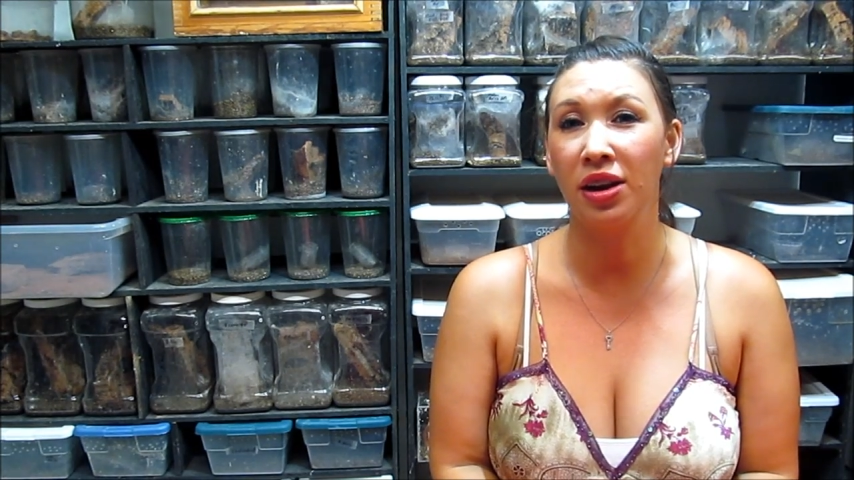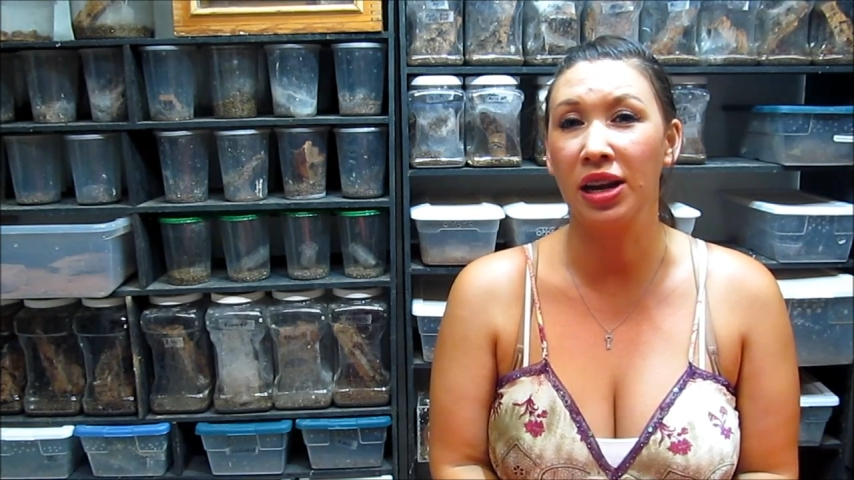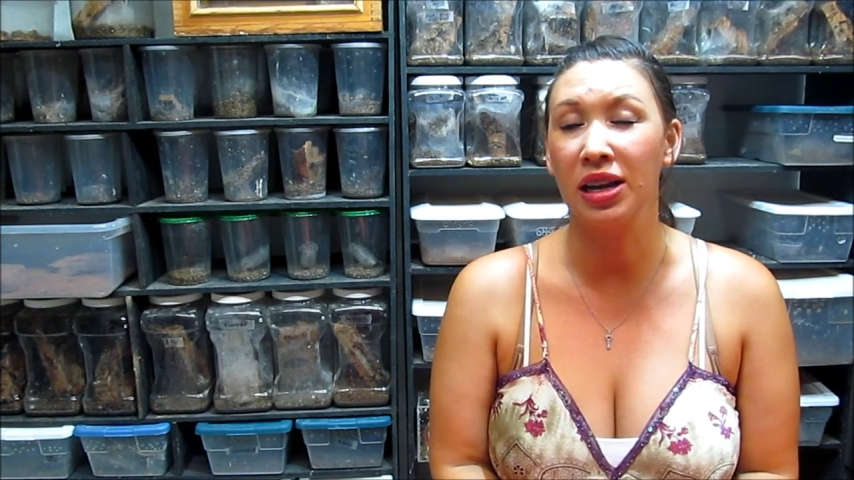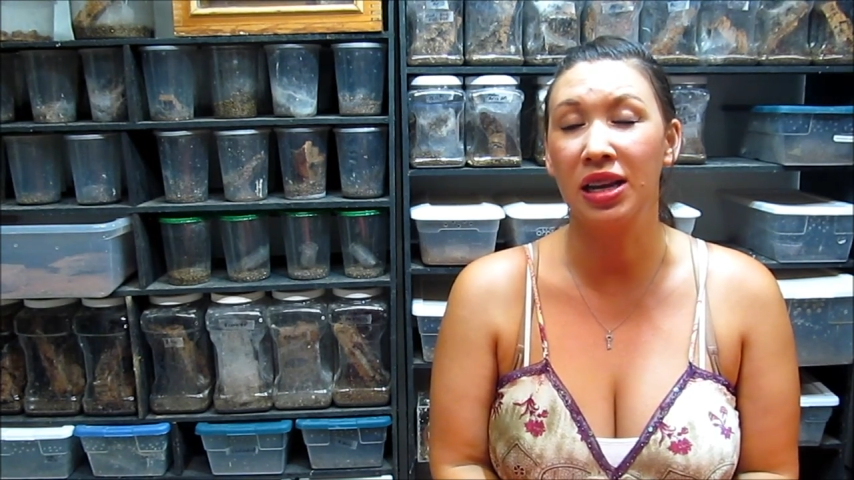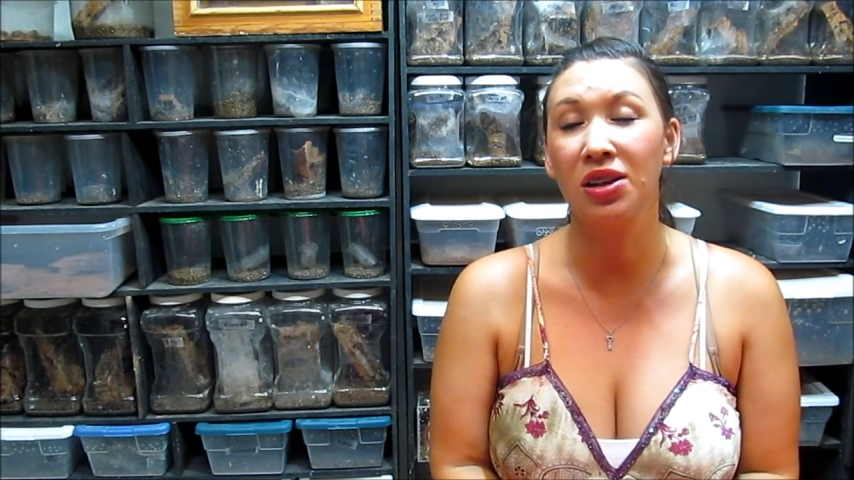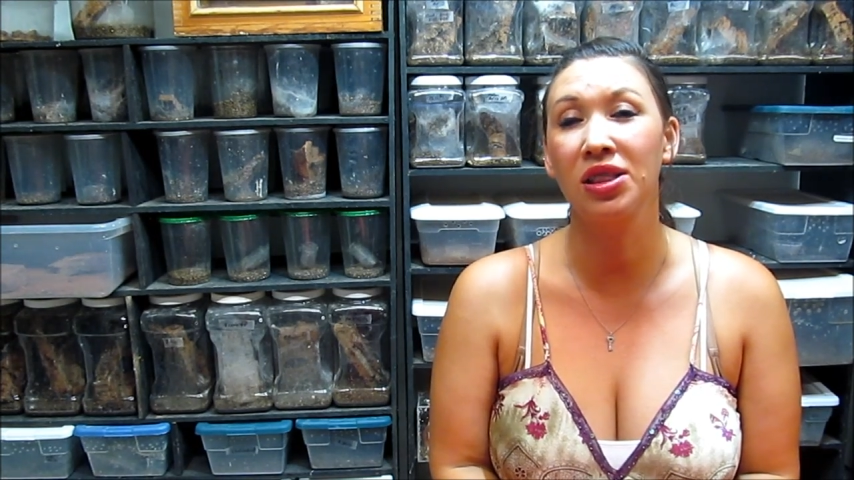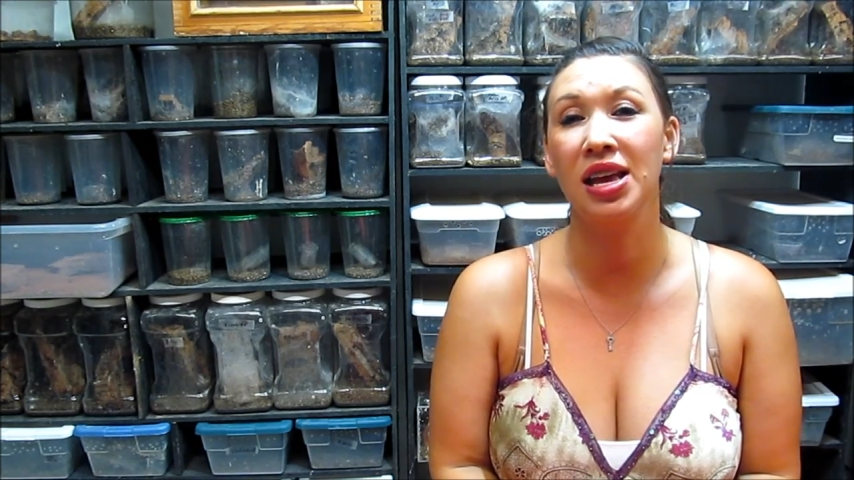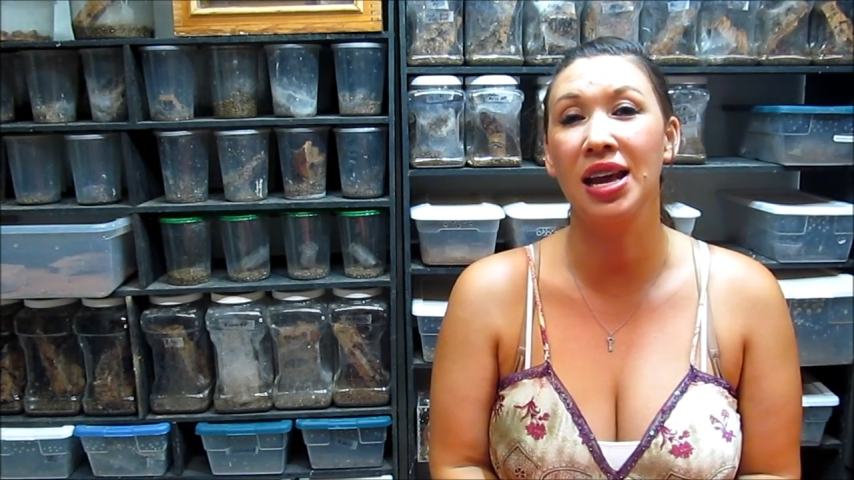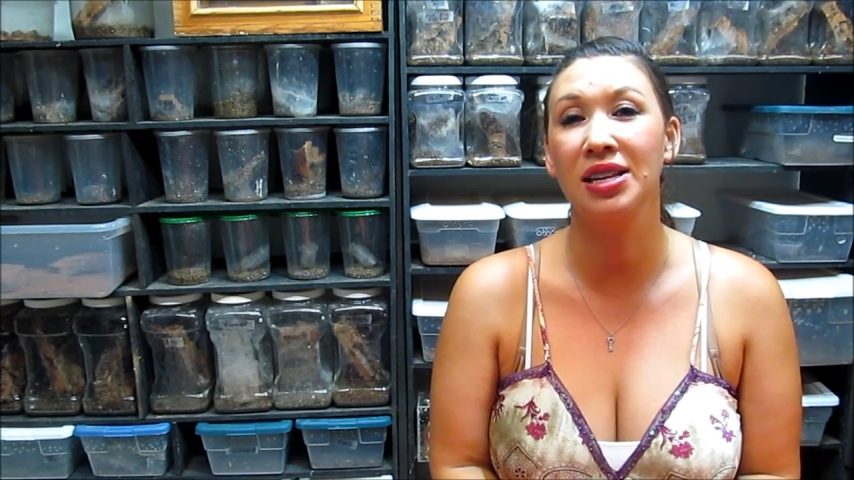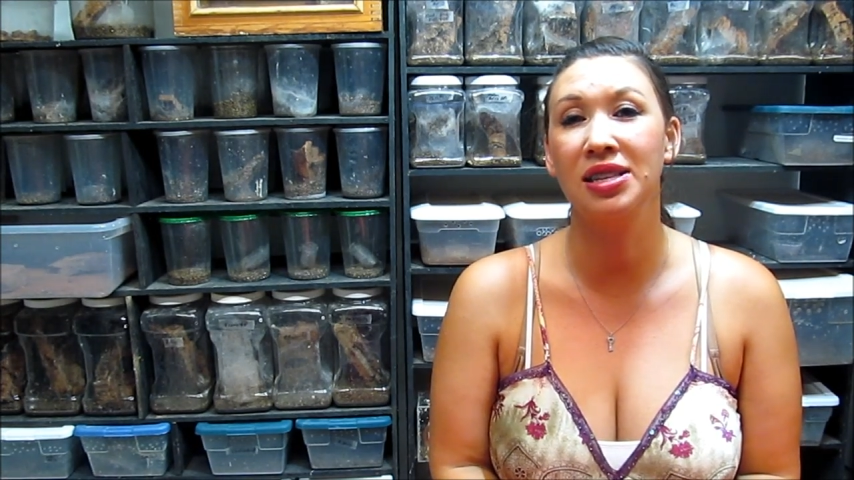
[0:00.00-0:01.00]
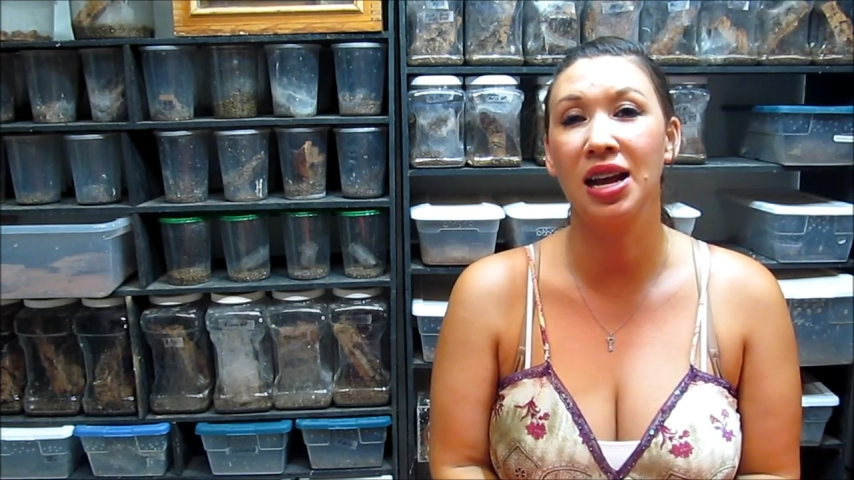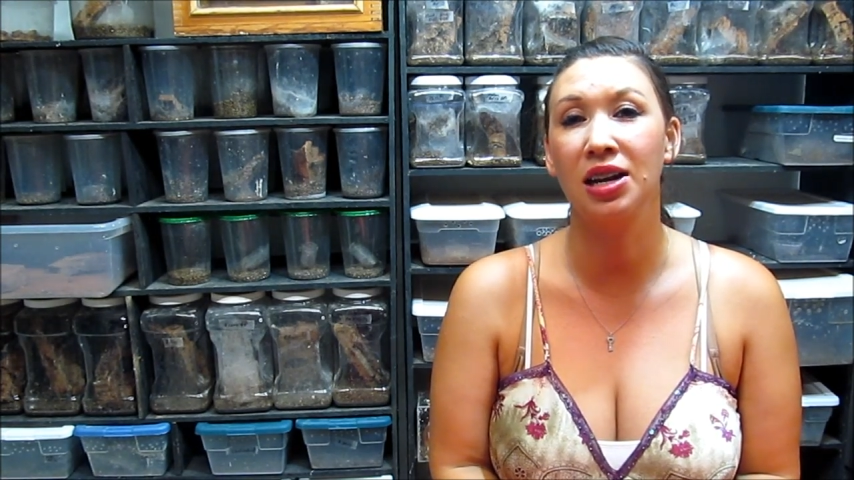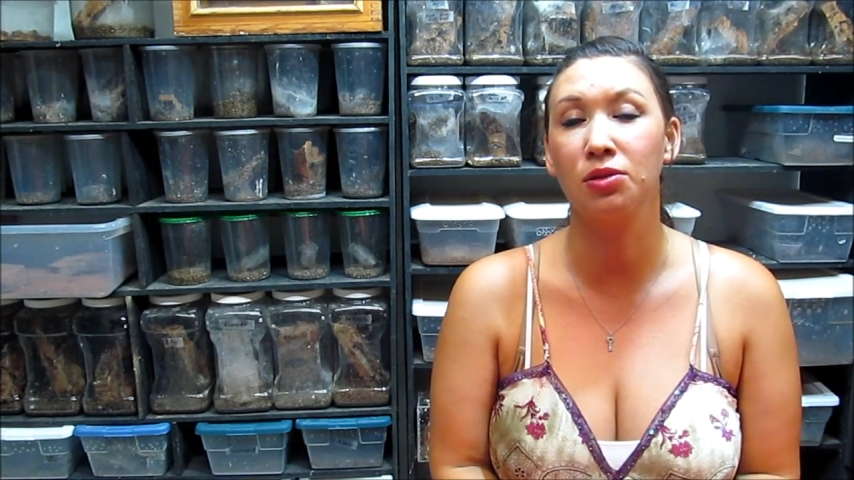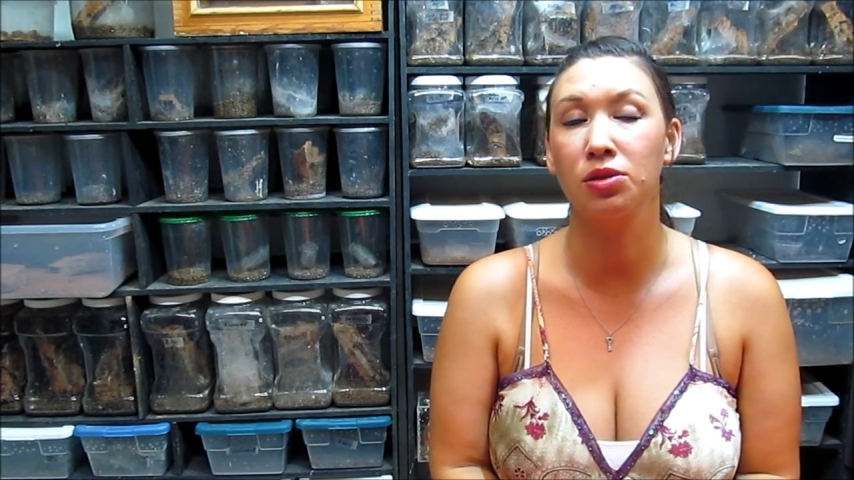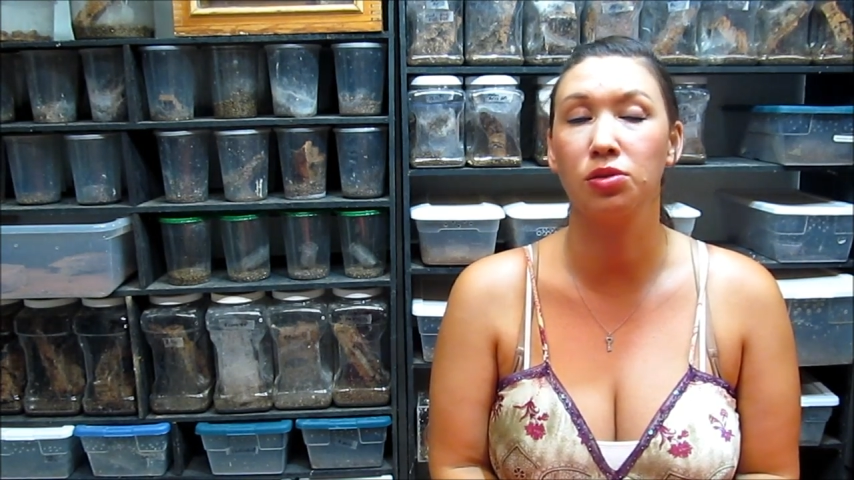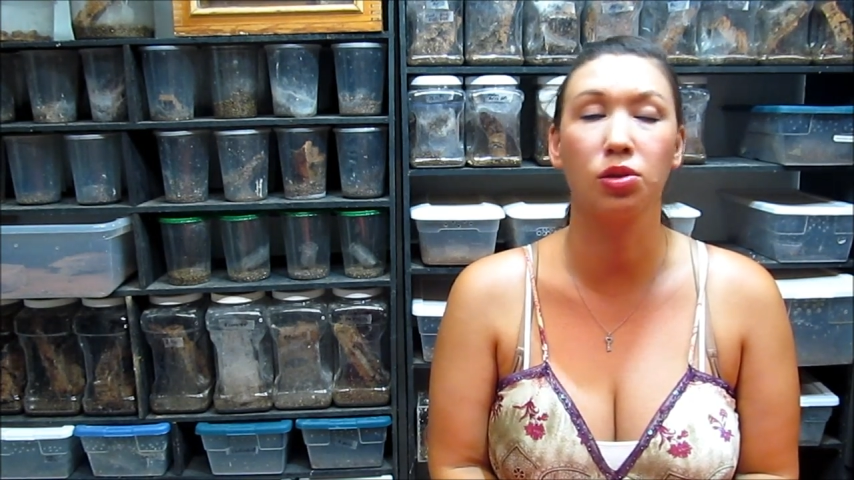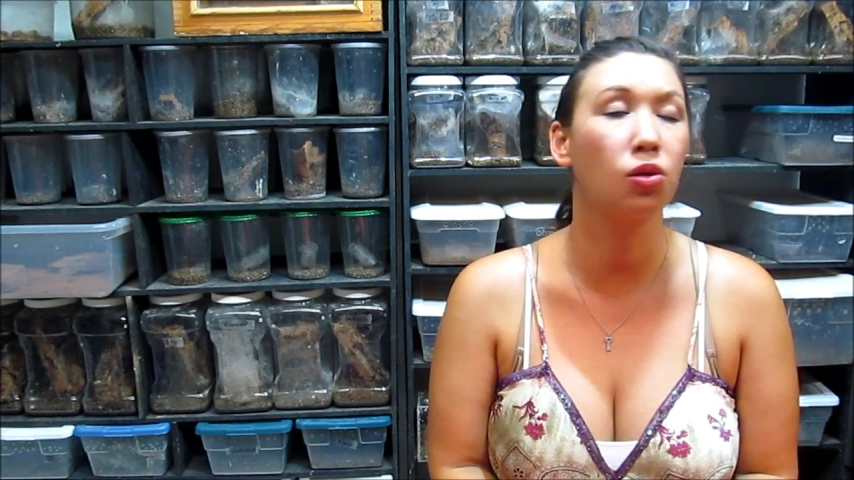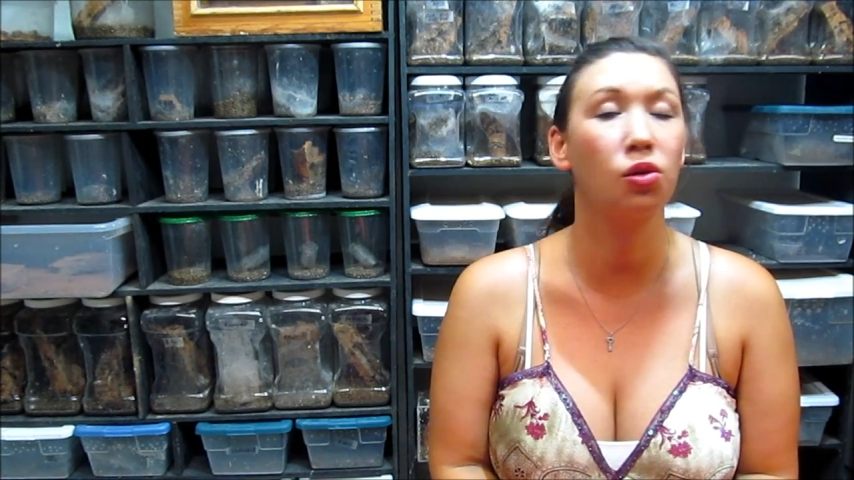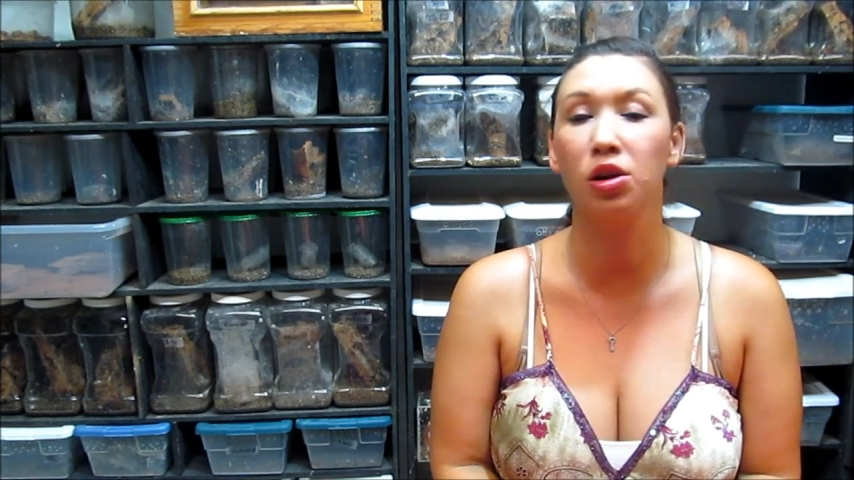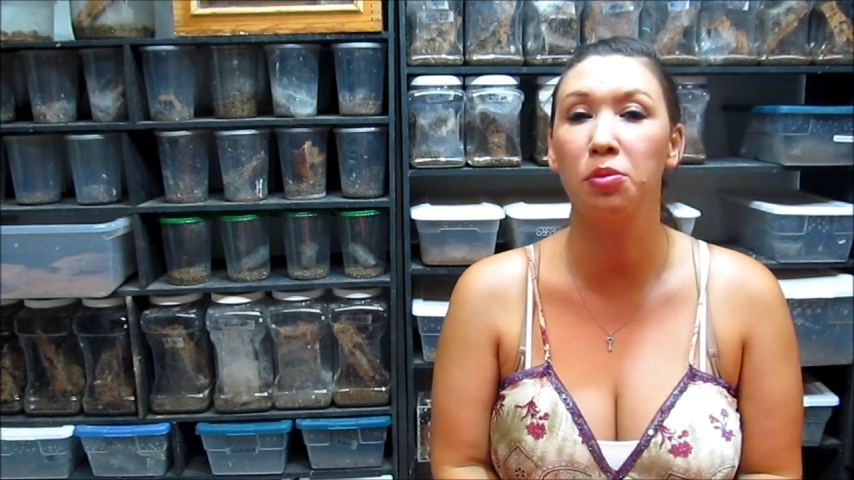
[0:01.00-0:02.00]
and killed the egg sac which was
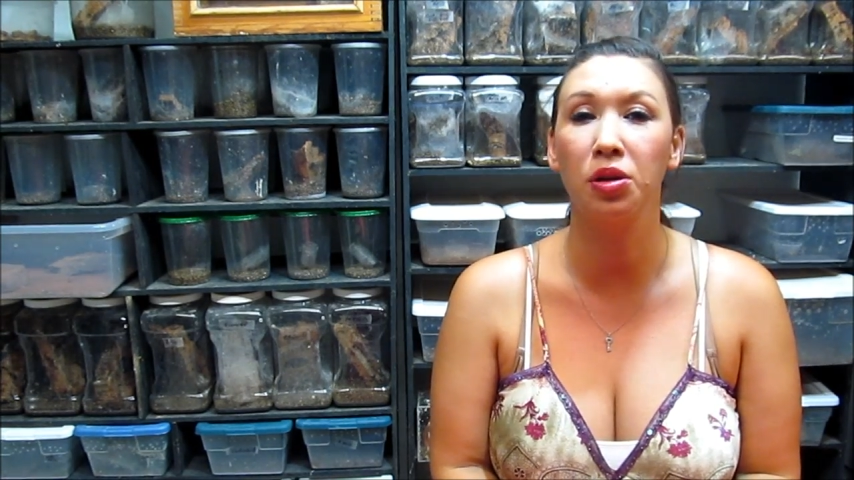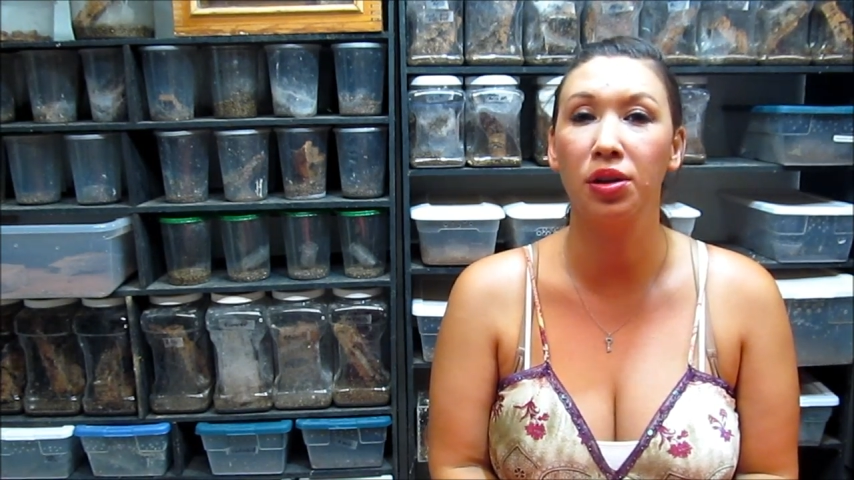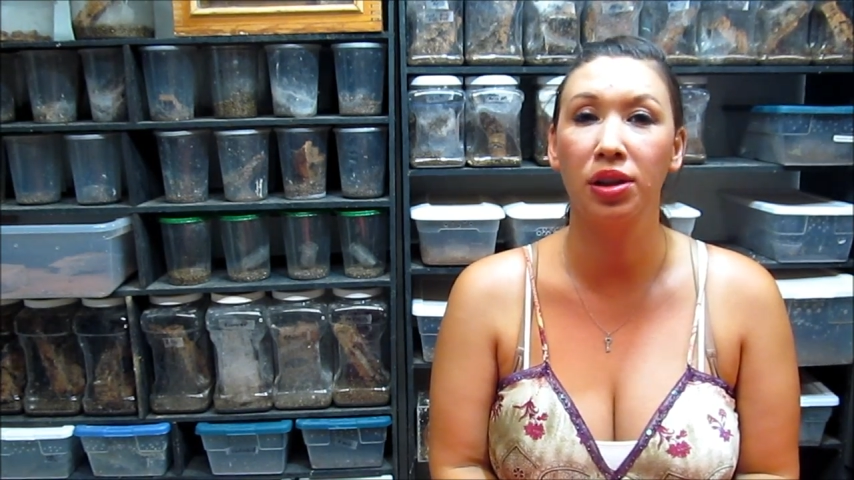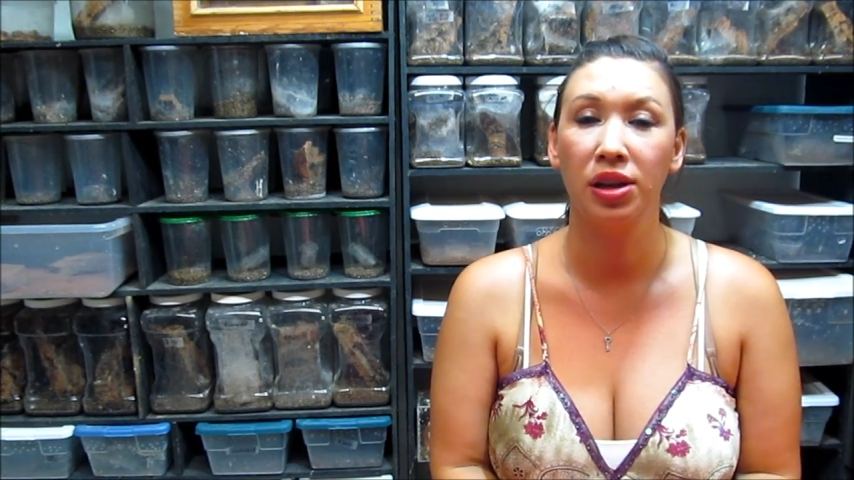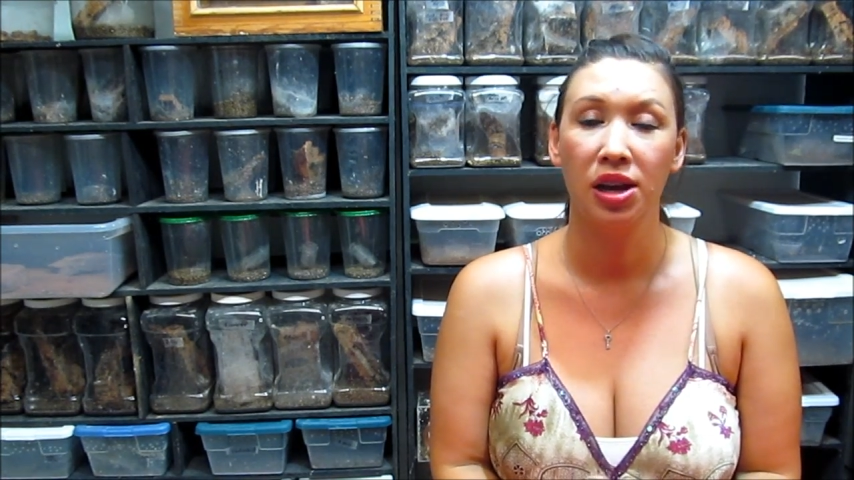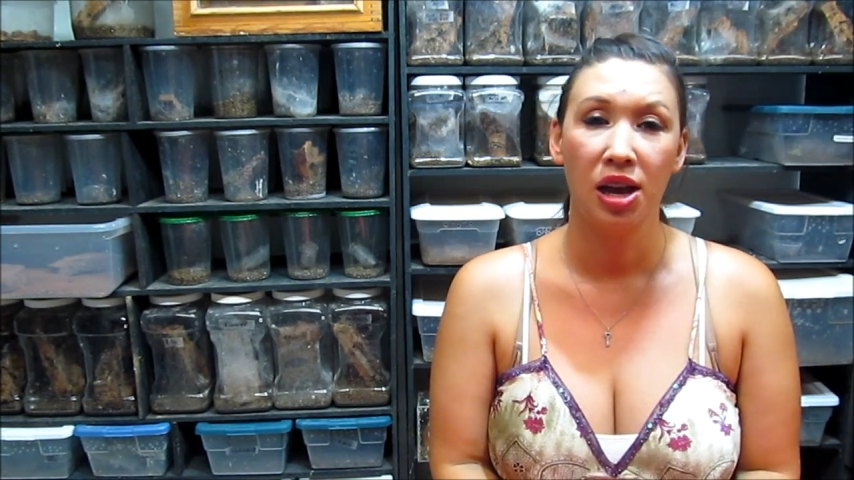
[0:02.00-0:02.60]
horrible.